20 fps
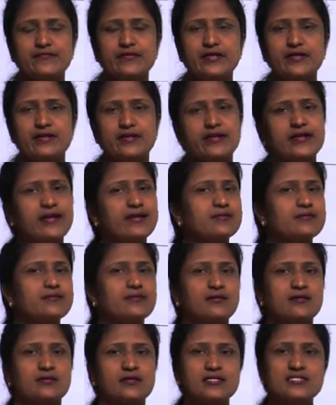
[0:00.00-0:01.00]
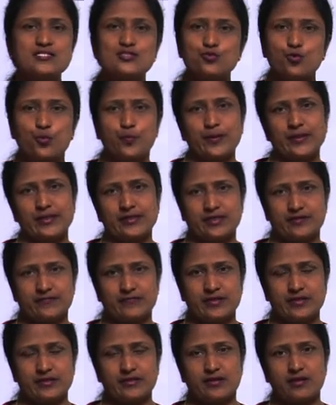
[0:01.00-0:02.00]
degree and third is superlative
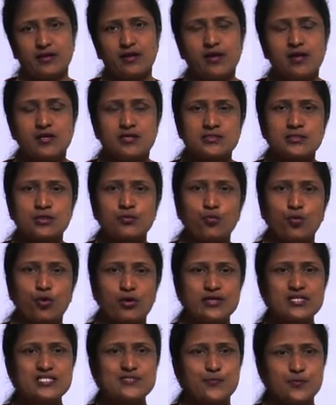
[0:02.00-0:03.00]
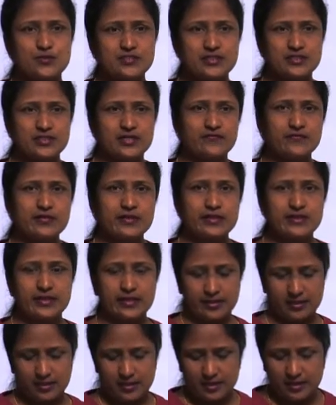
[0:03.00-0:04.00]
degree. So, what is positive
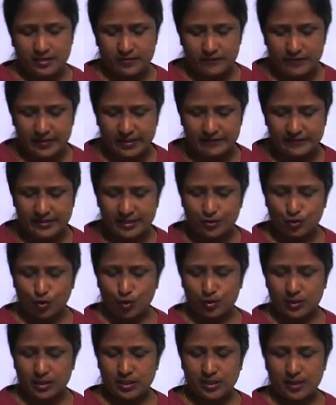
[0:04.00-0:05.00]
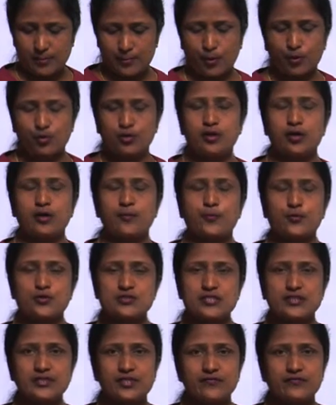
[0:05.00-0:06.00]
degree? When we are talking about a
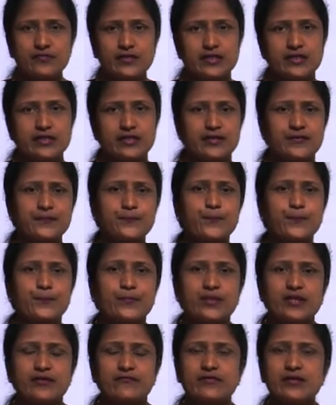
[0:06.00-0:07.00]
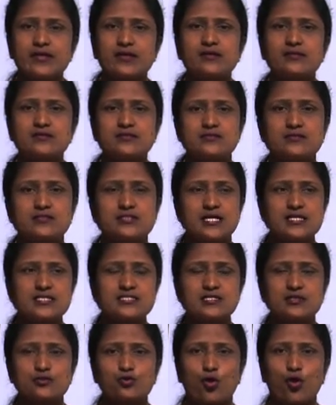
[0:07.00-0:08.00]
positive degree, we
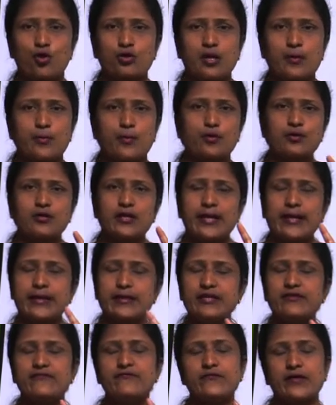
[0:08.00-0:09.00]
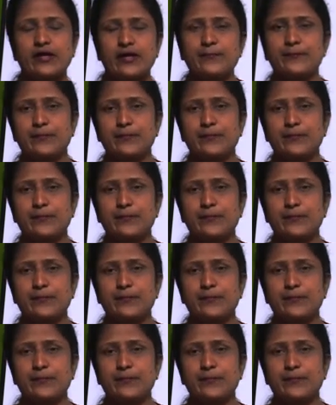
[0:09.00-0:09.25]
just talk about any one